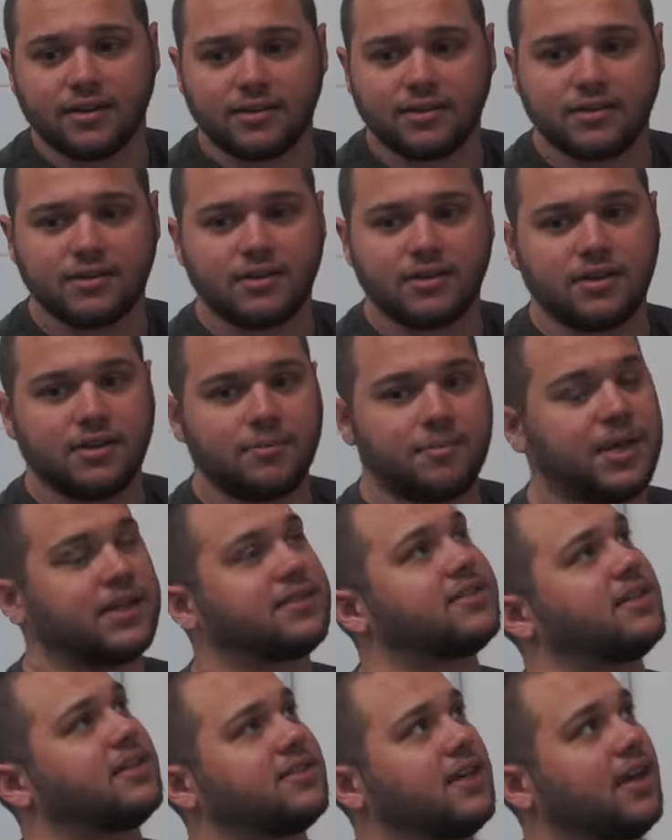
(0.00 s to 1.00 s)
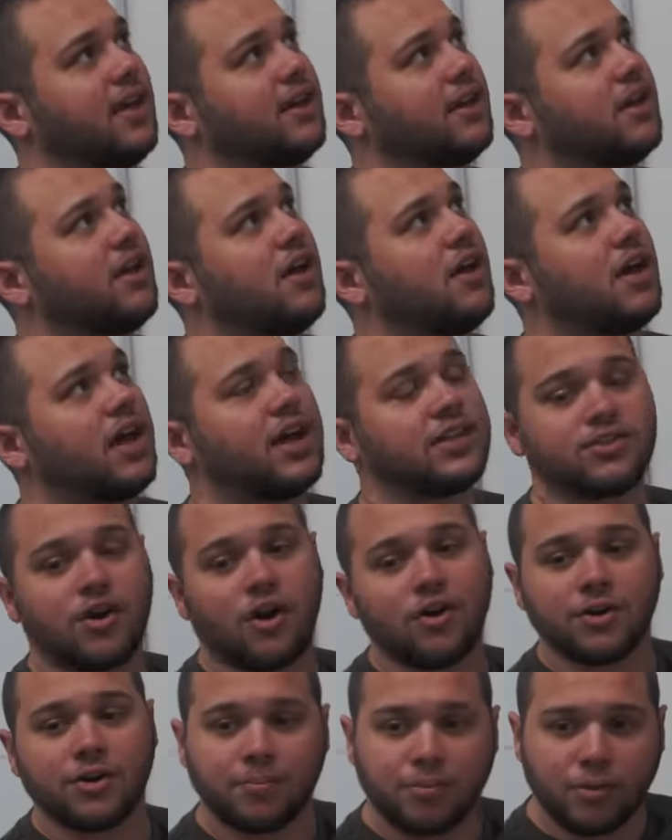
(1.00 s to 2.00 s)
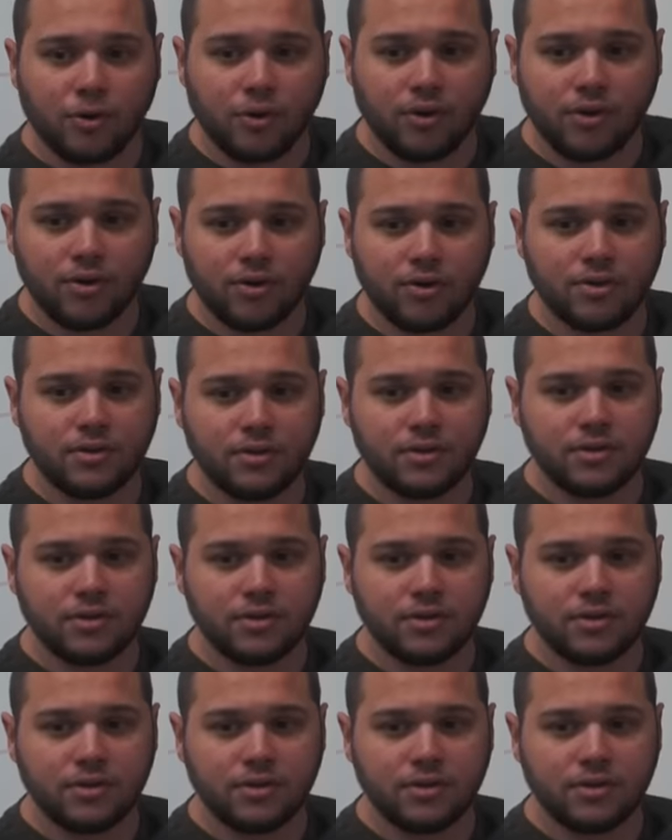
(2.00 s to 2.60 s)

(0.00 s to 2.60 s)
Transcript: Wow. P S A ten. It's hard to pull.